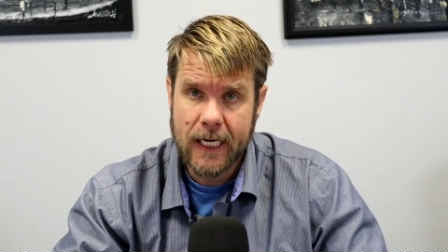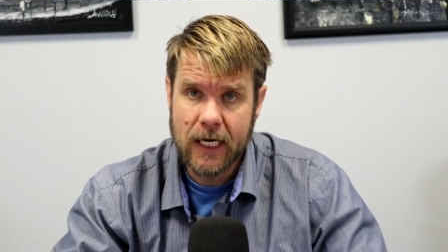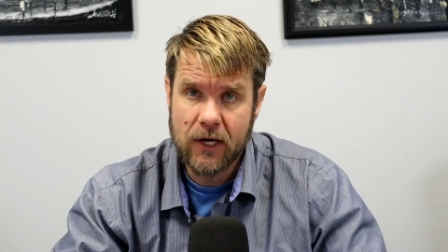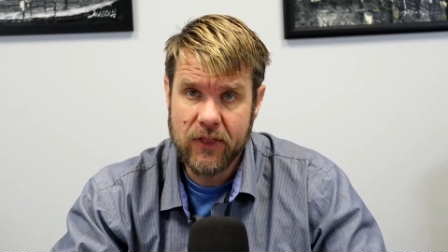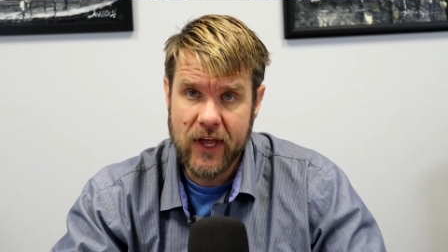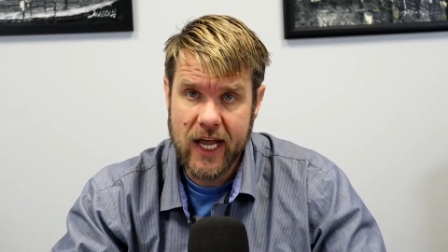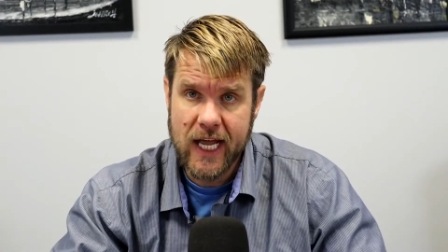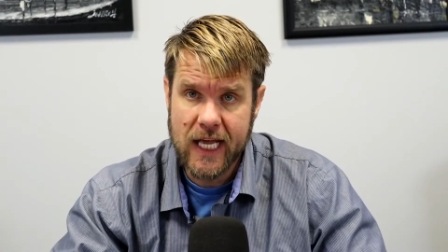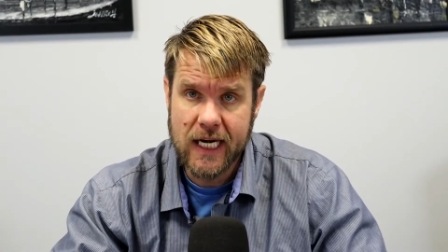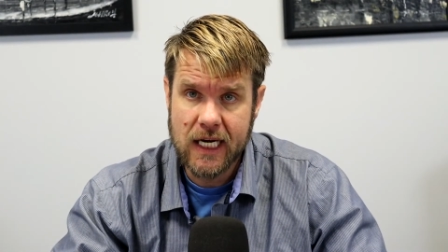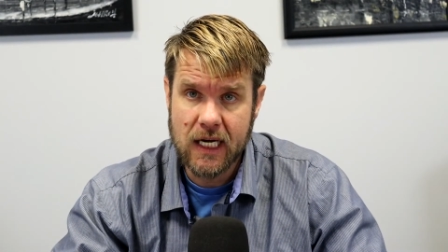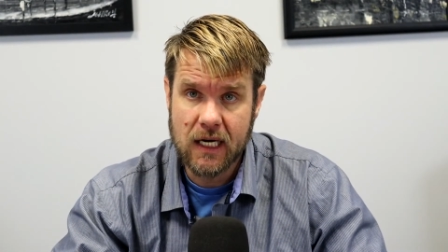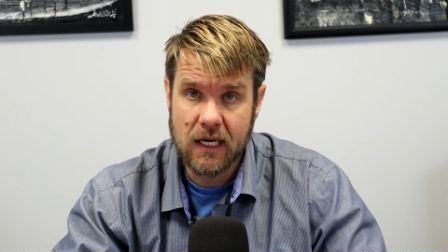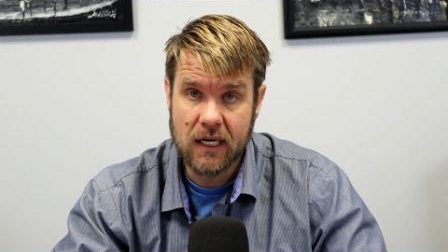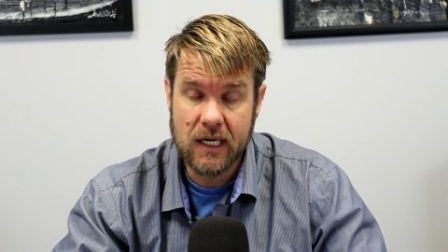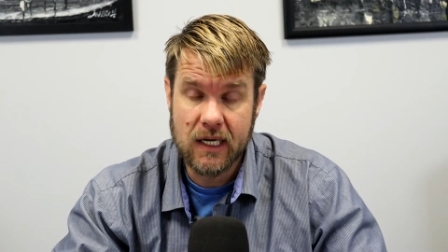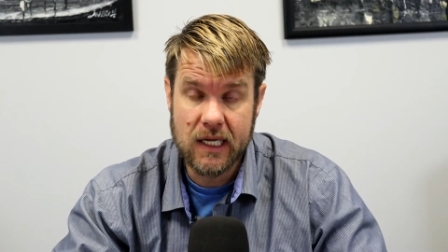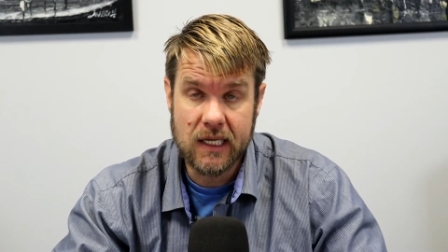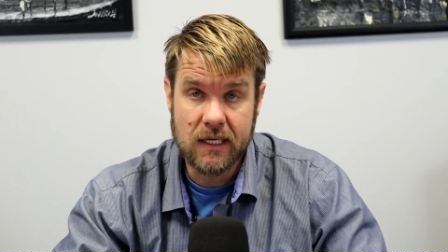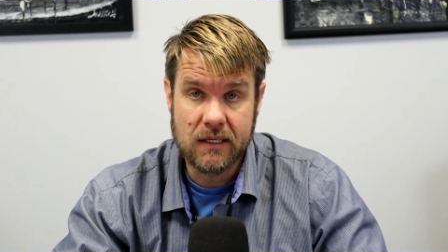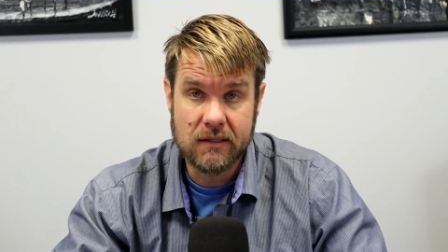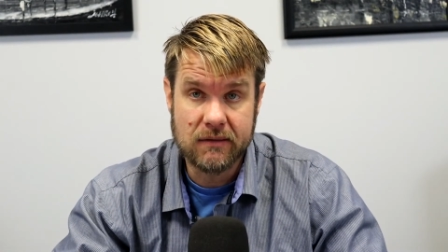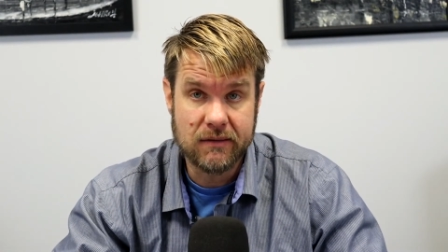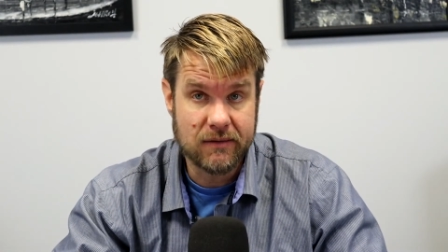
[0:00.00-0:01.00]
Then
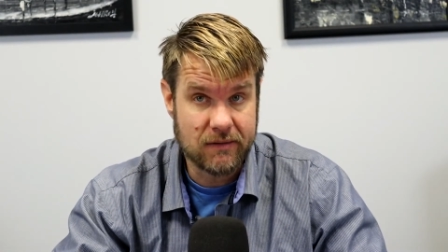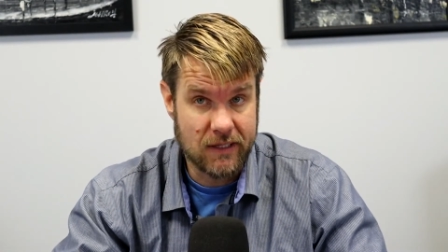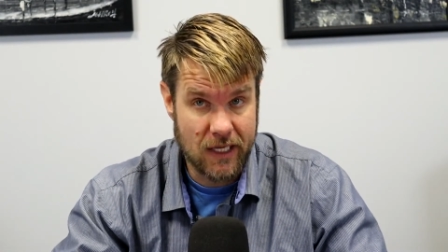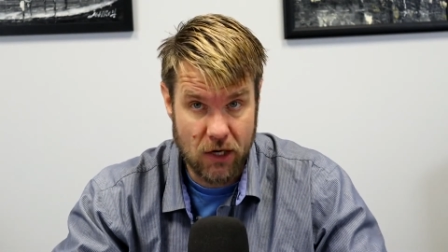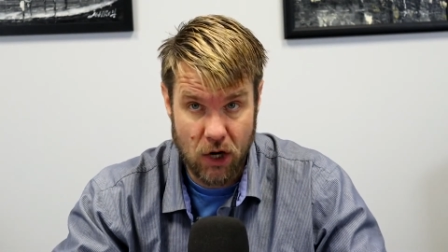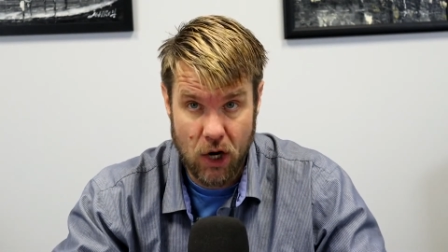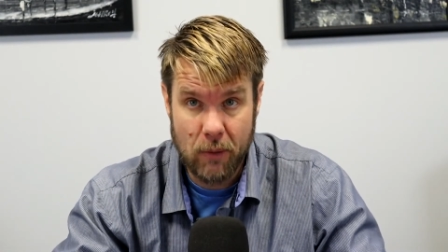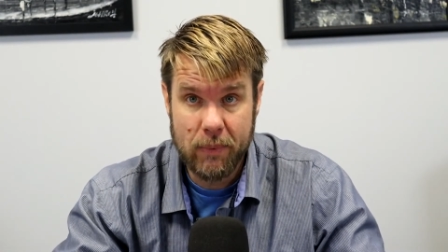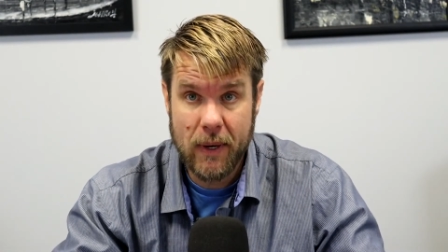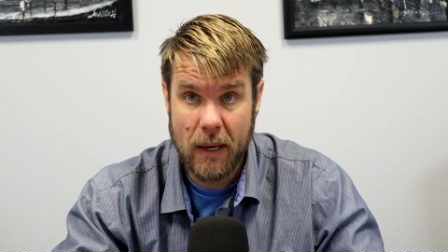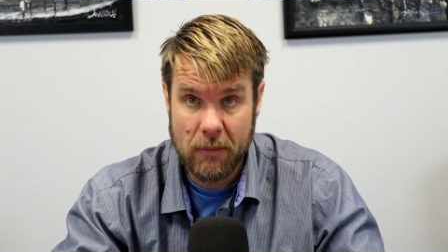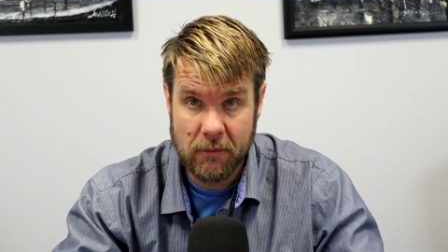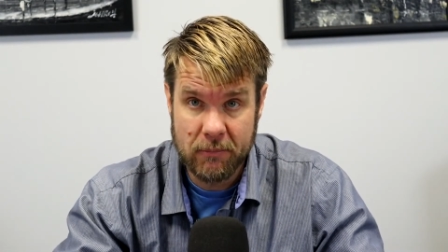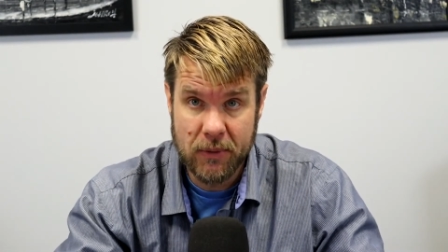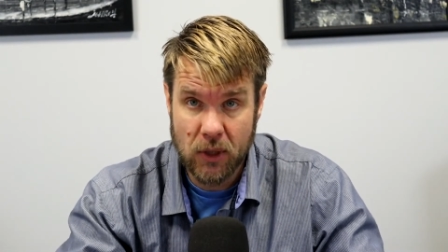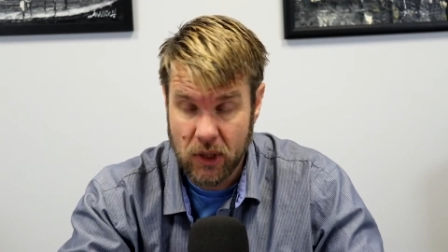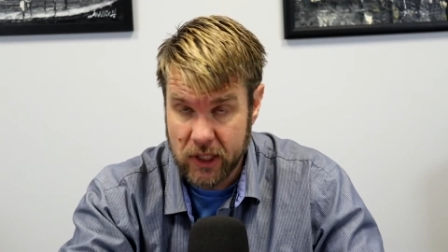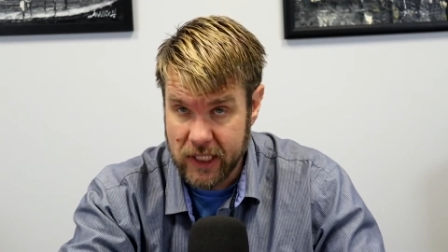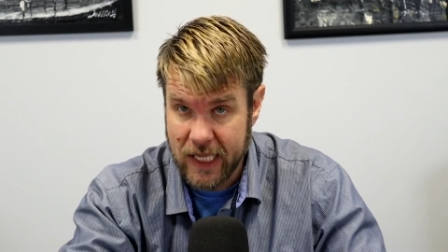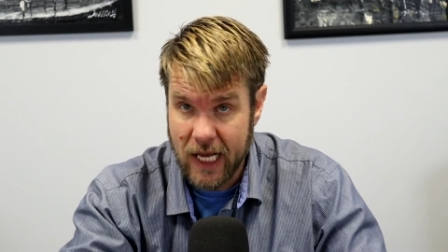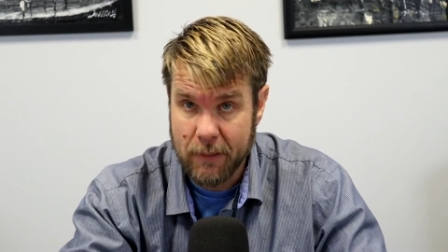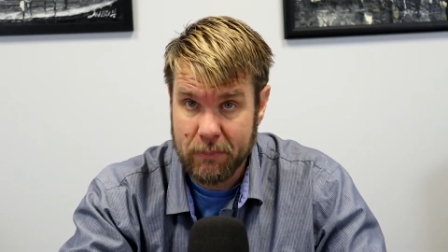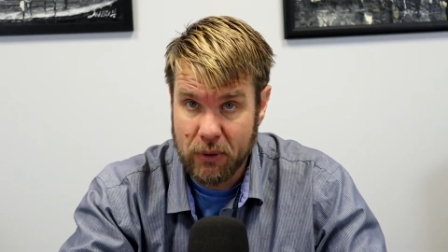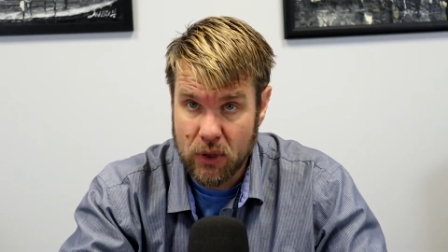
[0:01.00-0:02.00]
in all
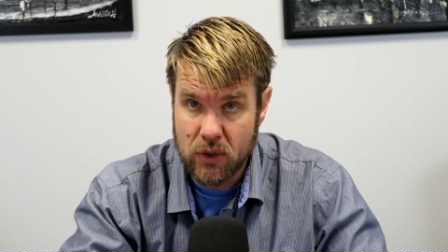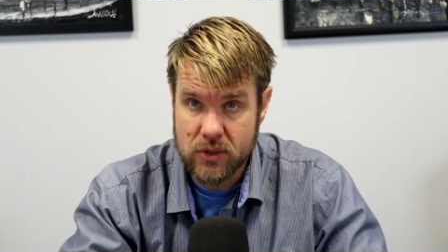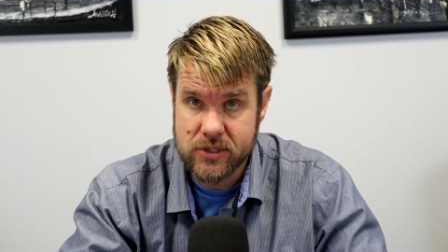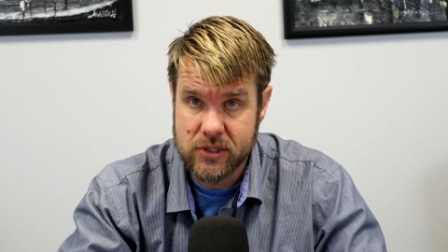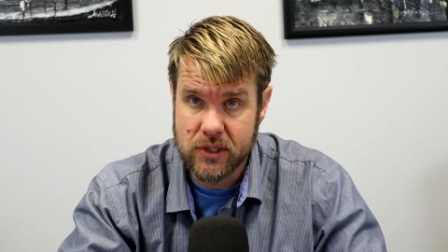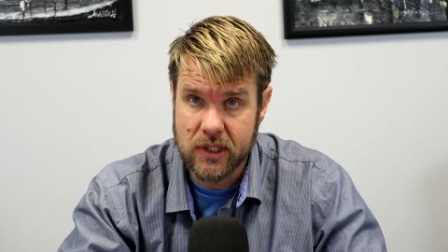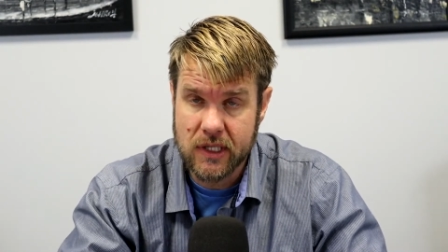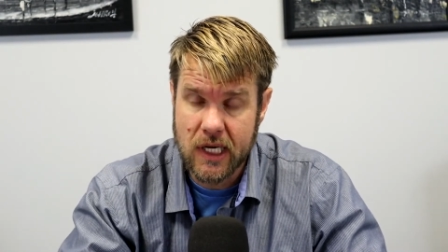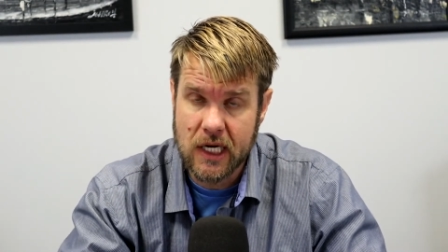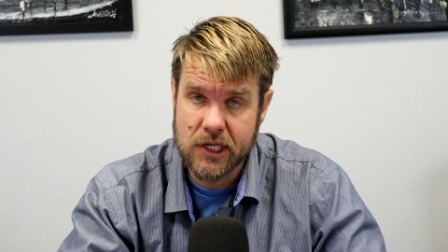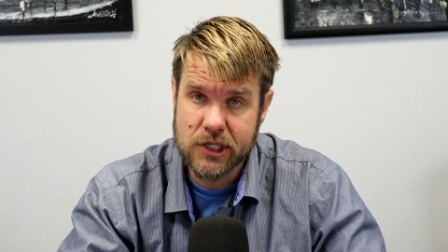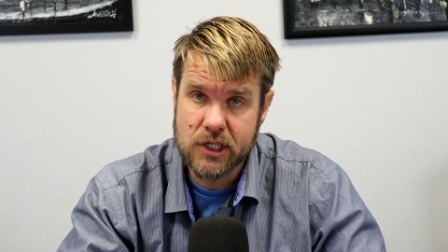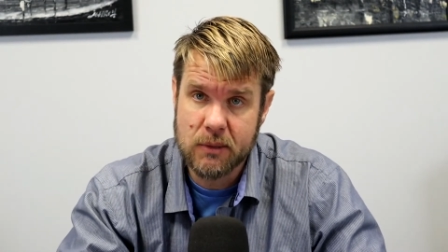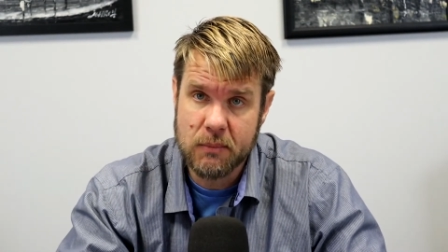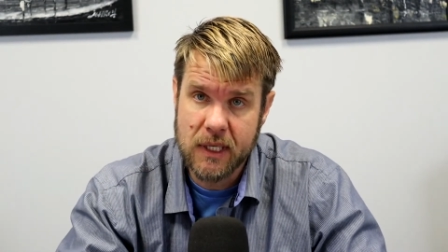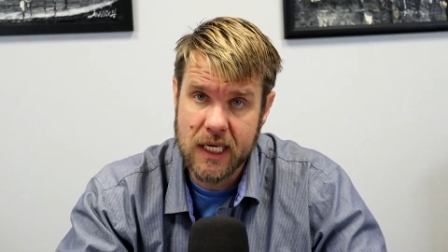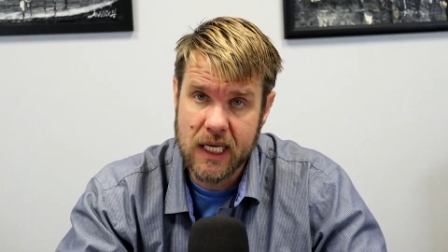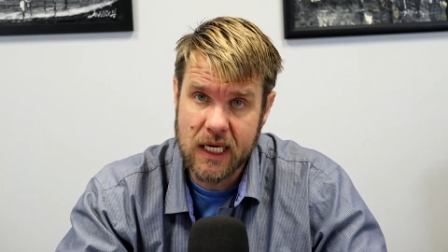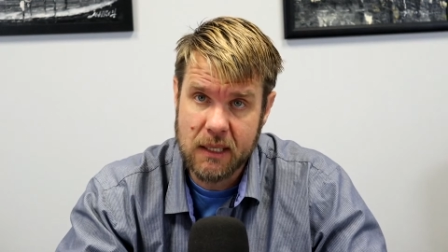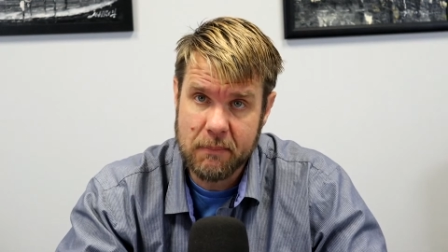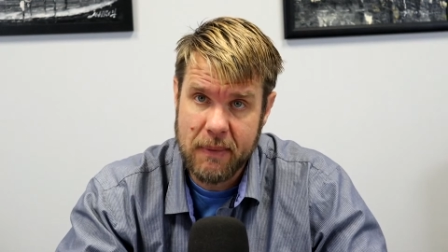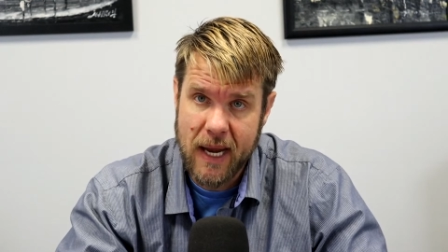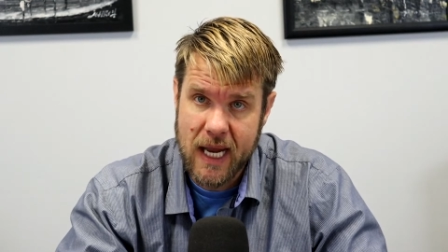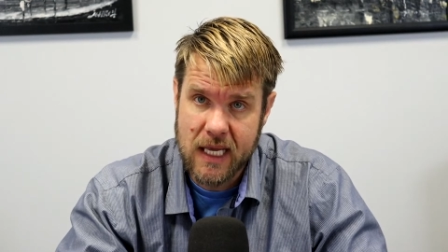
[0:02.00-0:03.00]
probability, that person should be
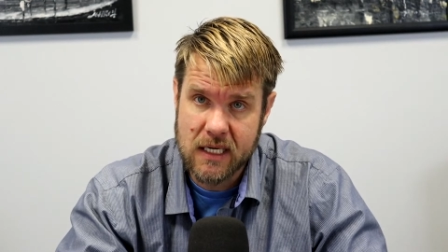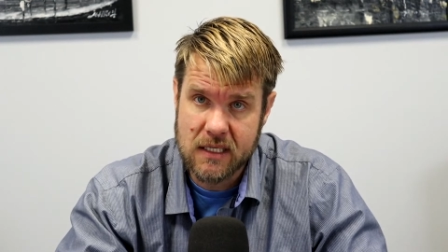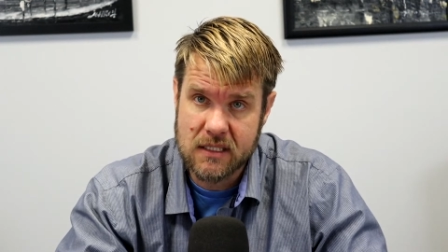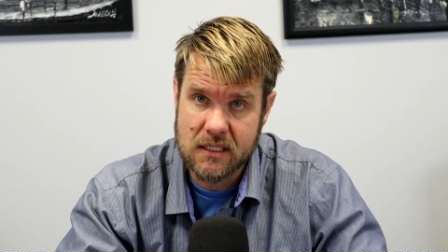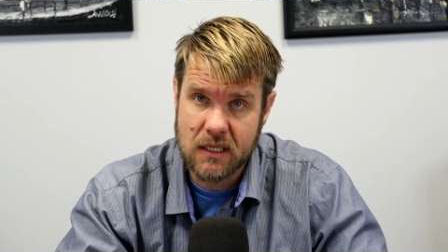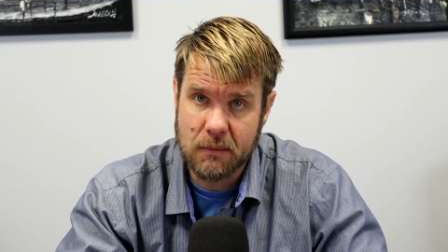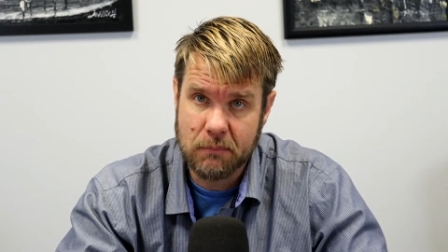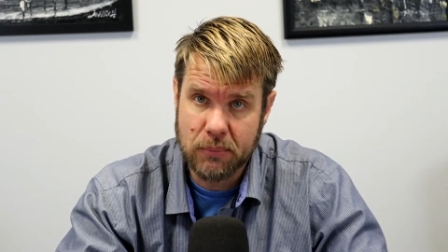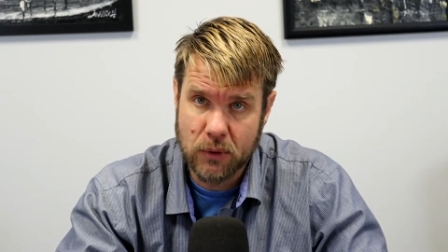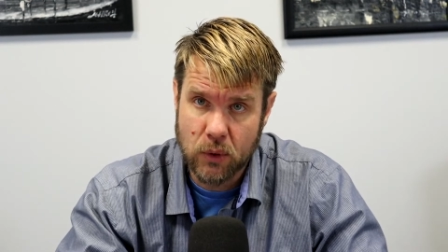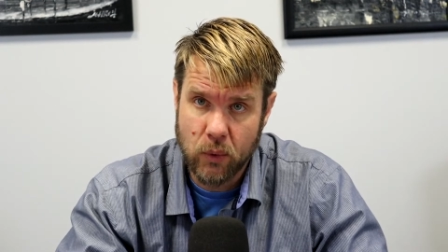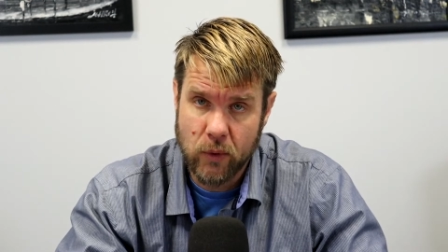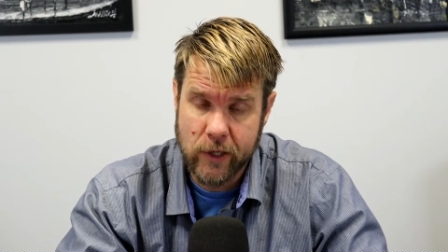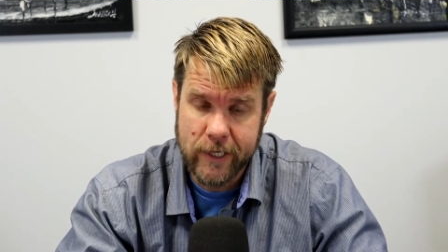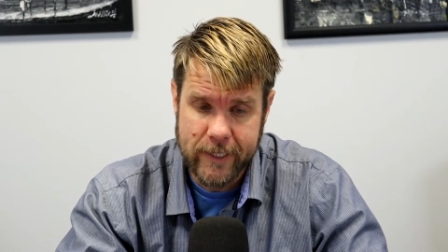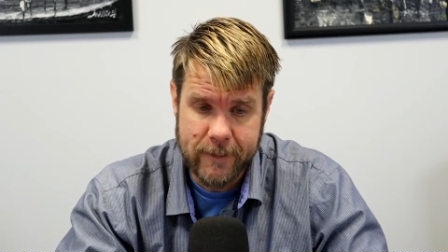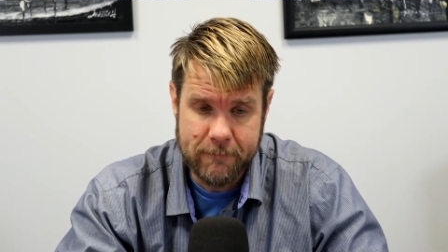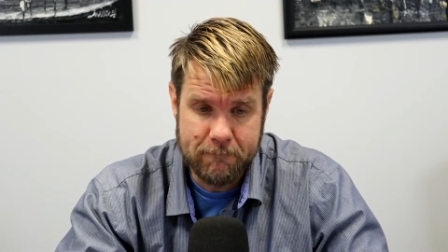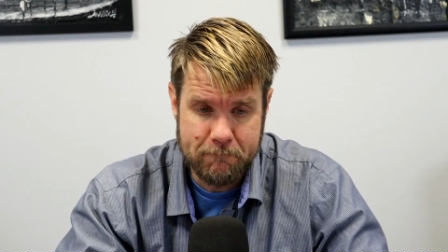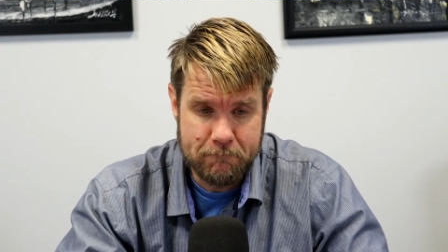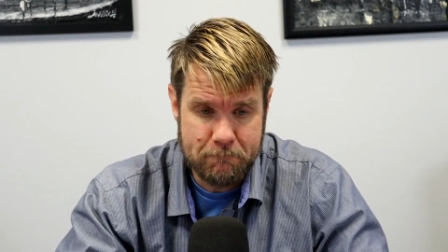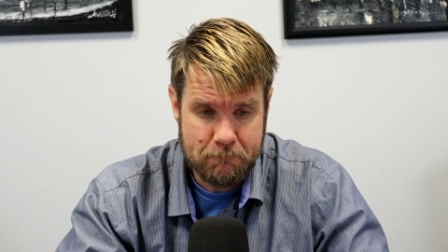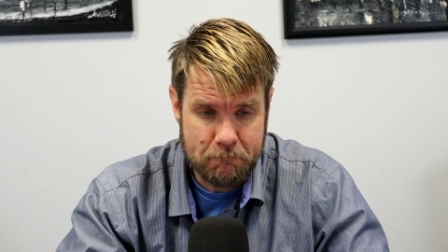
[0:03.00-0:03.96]
getting paid as an employee.